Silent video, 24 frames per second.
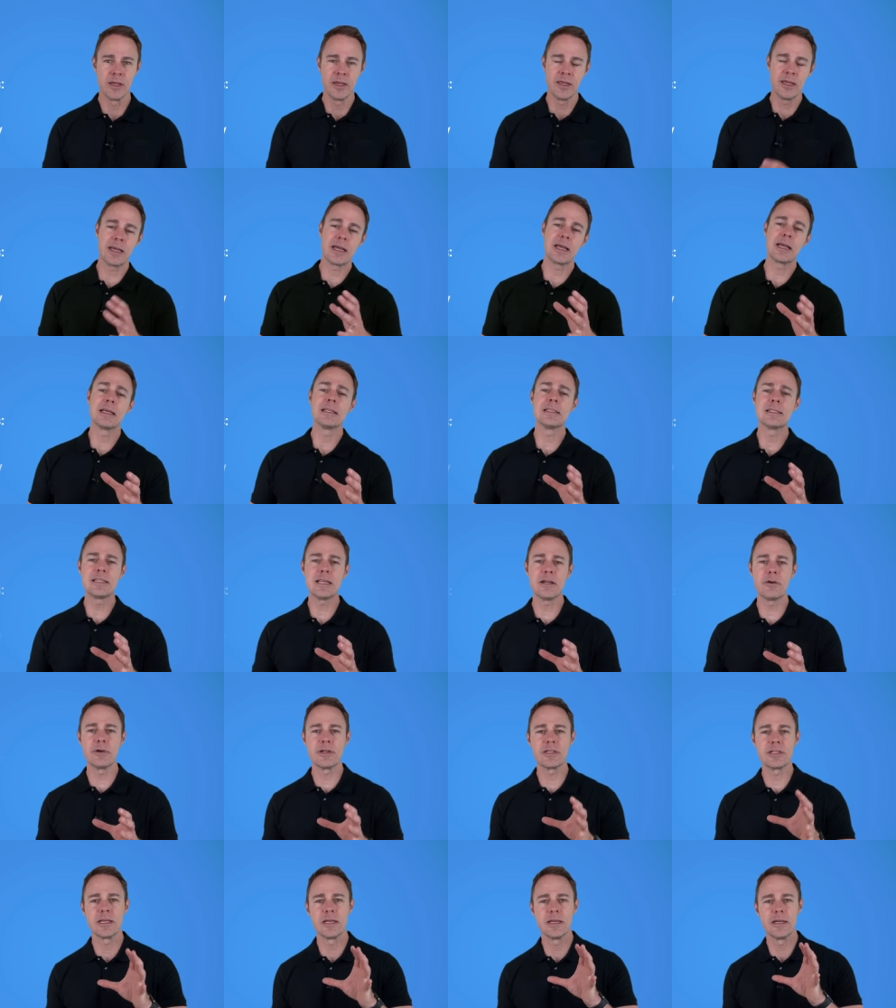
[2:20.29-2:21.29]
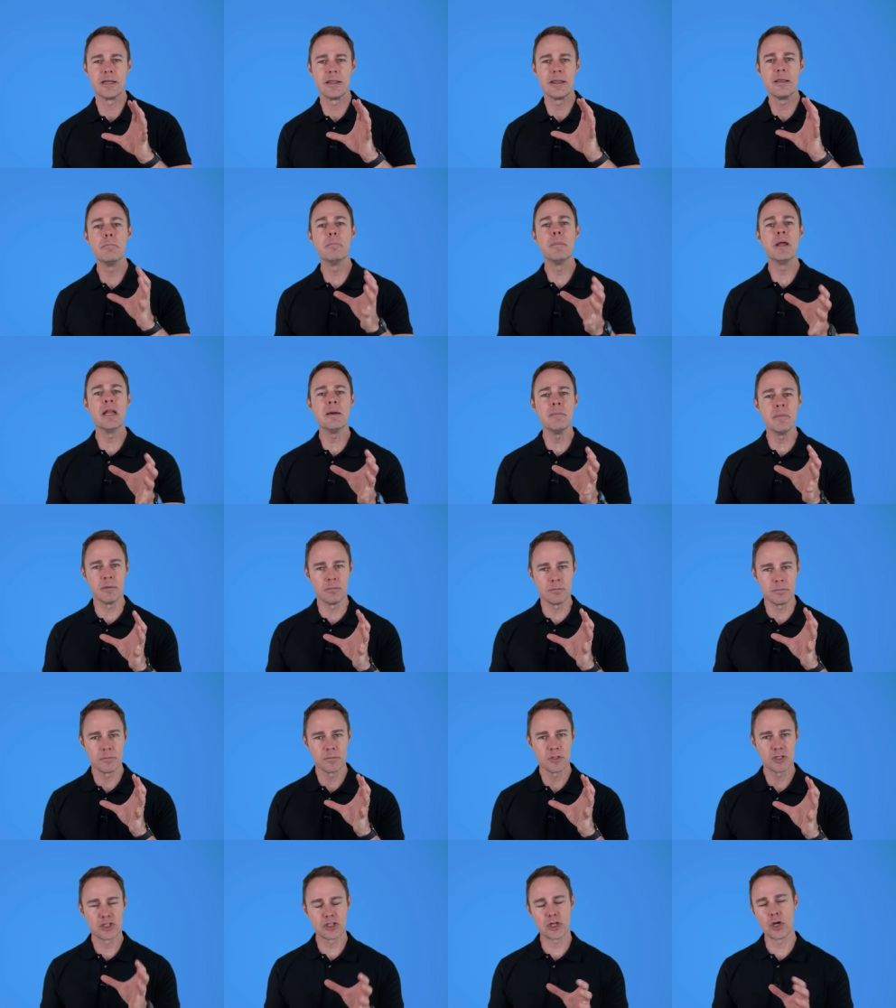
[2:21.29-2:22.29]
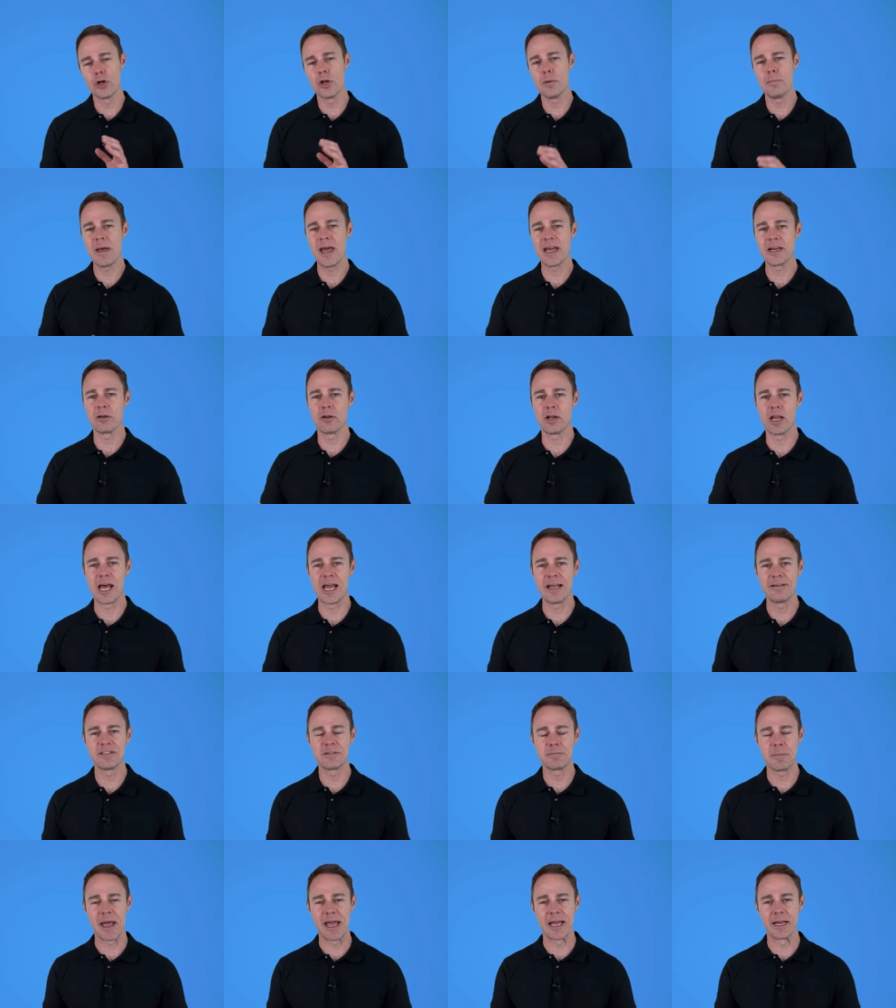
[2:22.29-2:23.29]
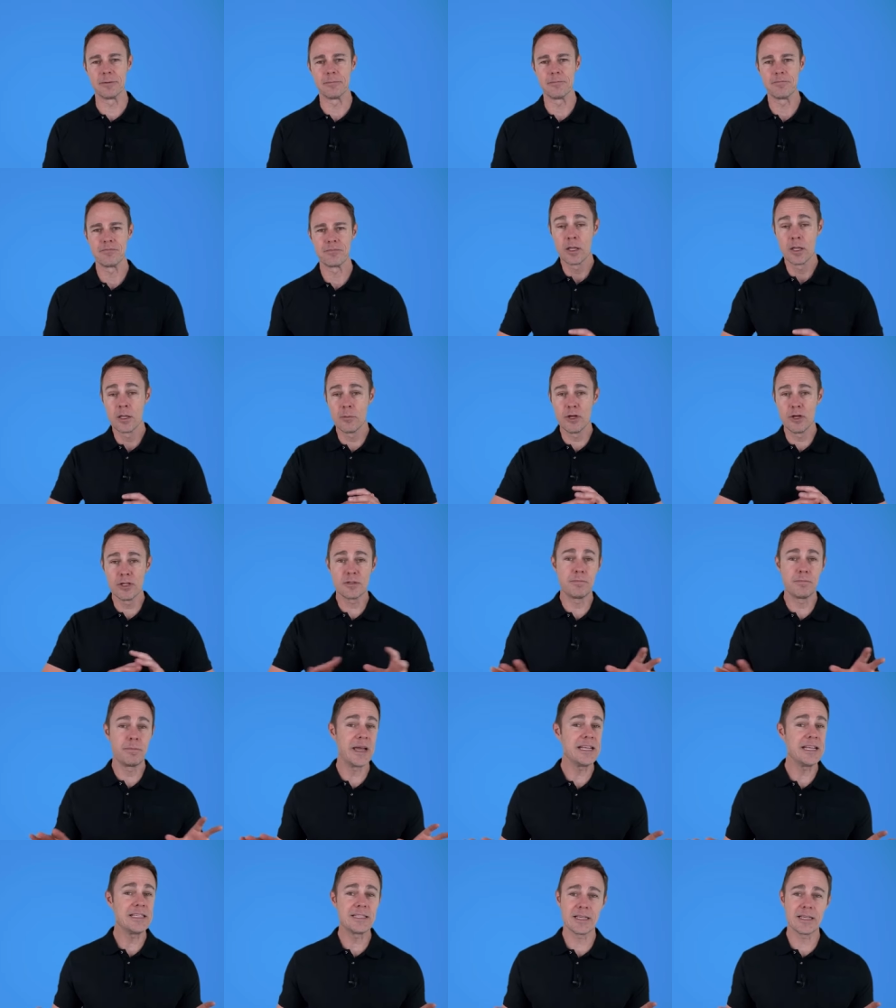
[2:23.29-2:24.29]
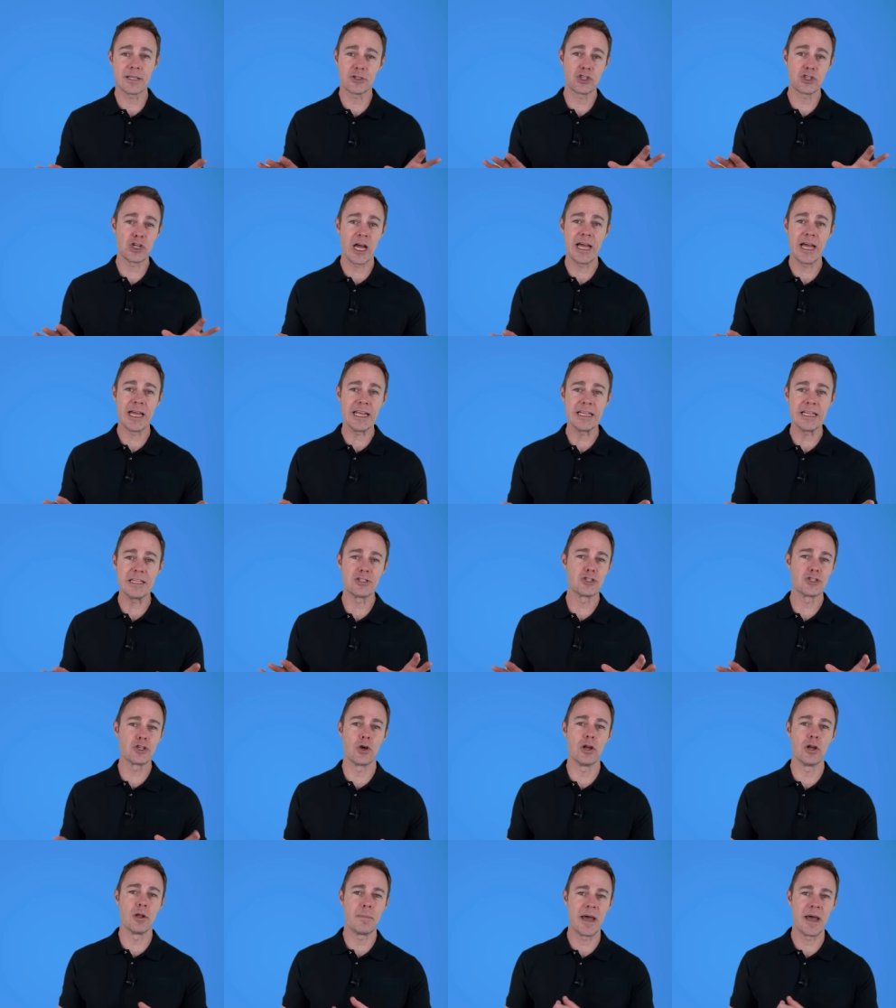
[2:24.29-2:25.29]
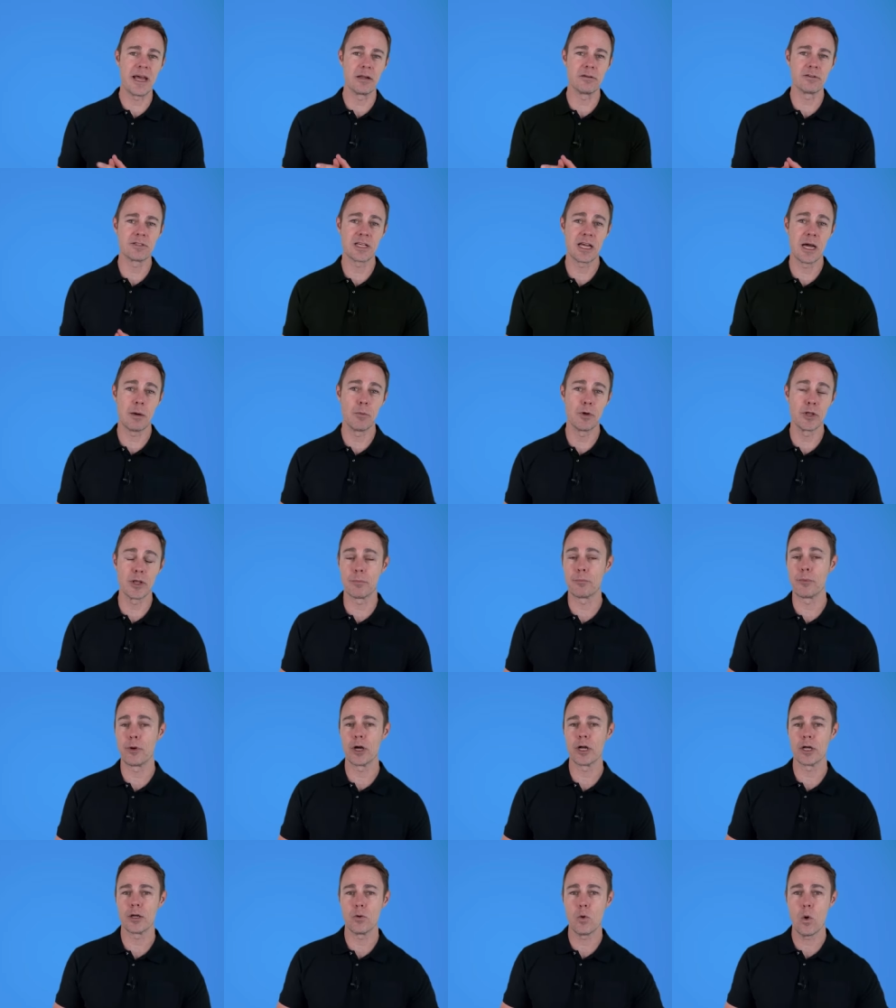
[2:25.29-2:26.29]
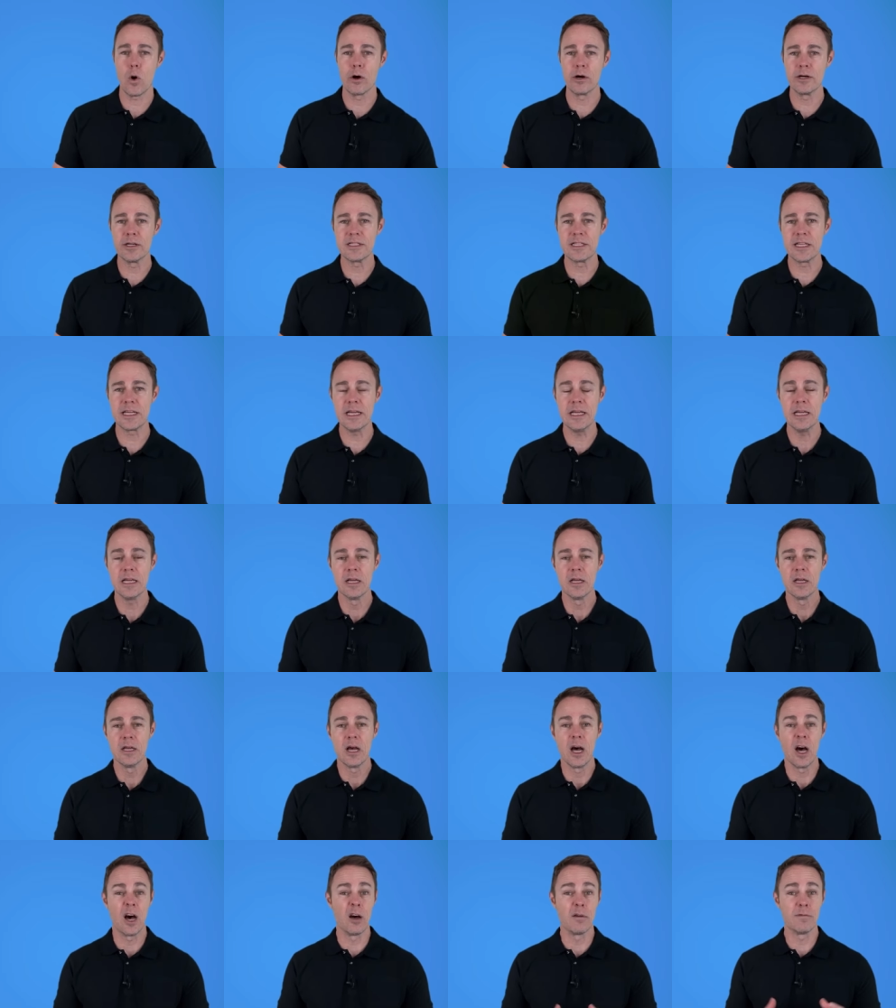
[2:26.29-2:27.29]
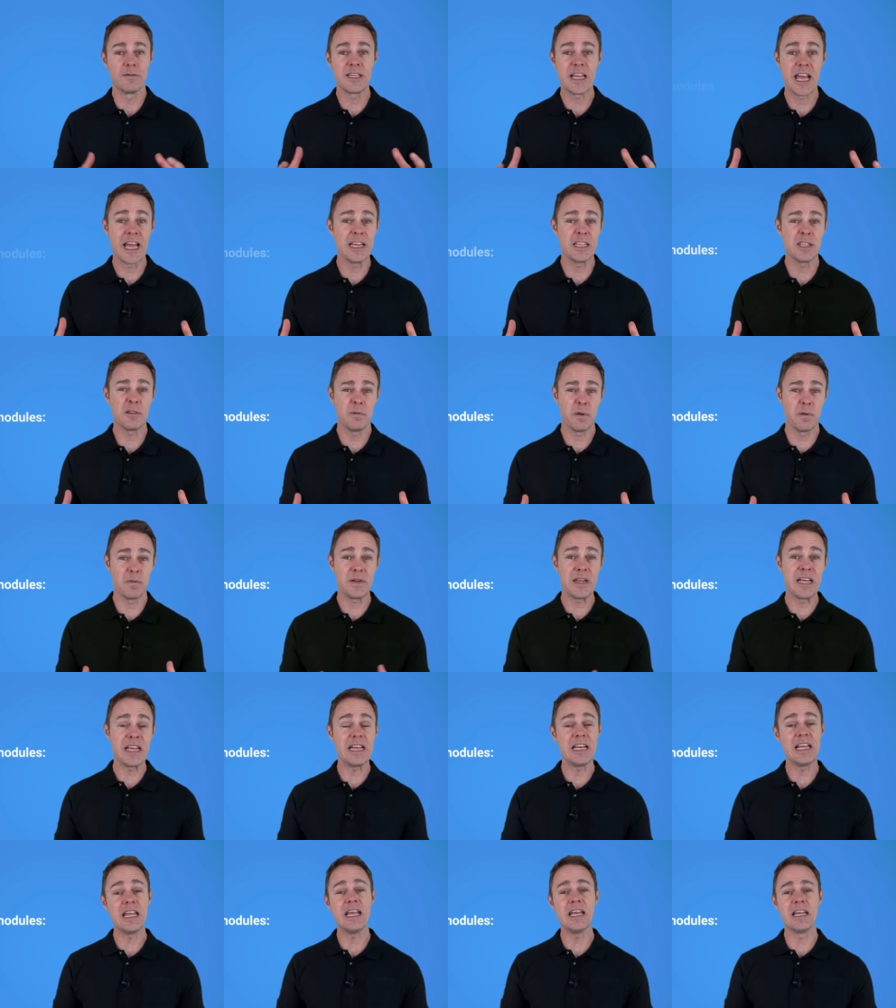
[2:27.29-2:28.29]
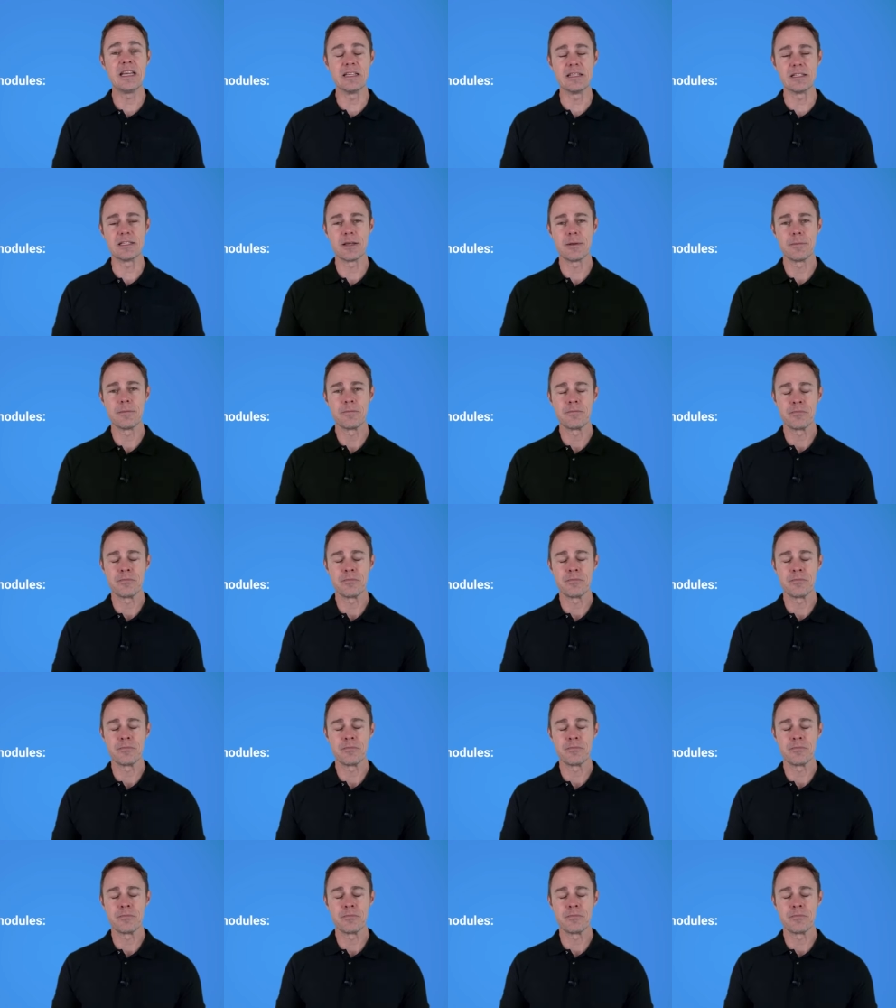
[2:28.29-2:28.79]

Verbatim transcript: You can consider it the minimum solar panel lifespan. The most basic Chinese solar panels come with a product warranty of 10 to 15 years.